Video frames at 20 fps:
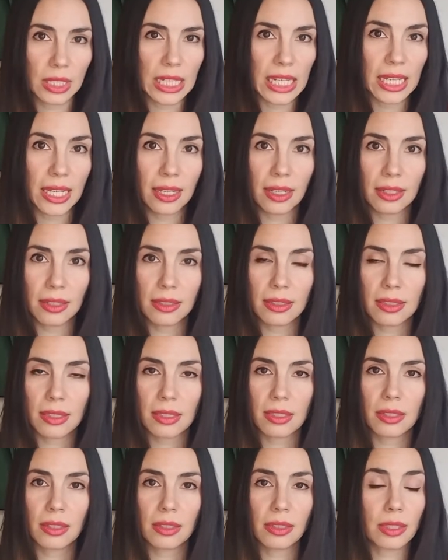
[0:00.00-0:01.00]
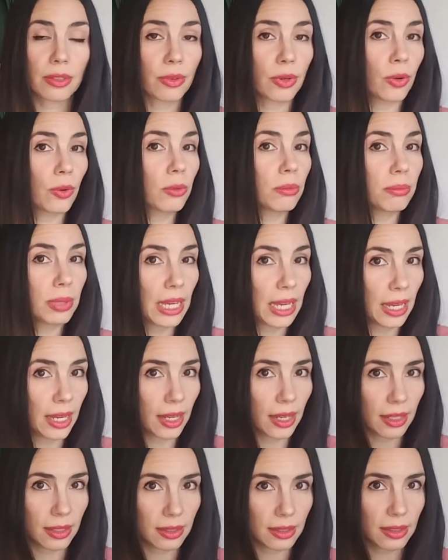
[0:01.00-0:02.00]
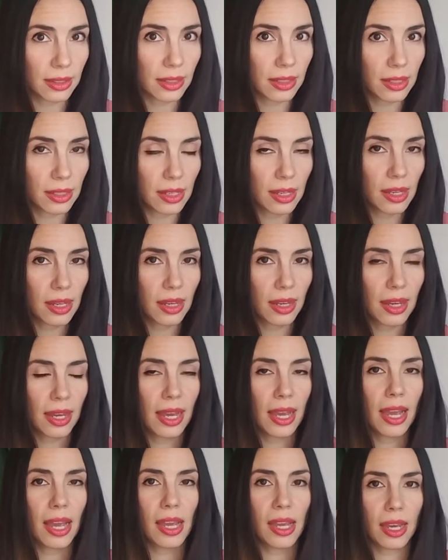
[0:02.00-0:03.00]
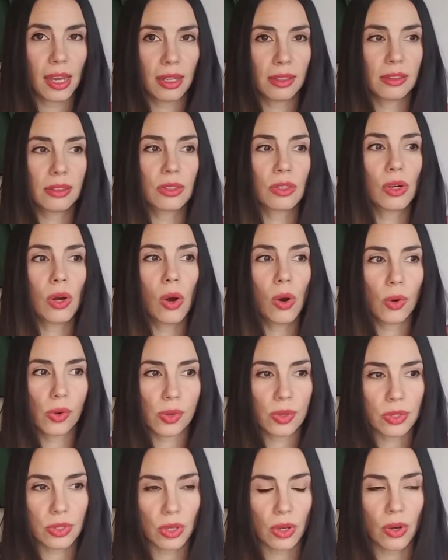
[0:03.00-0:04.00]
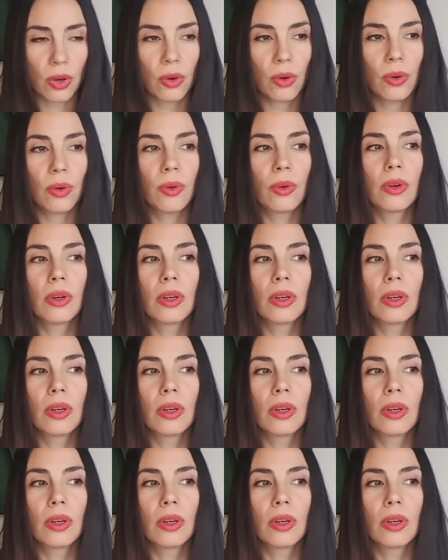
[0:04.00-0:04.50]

needs, their own pain, and also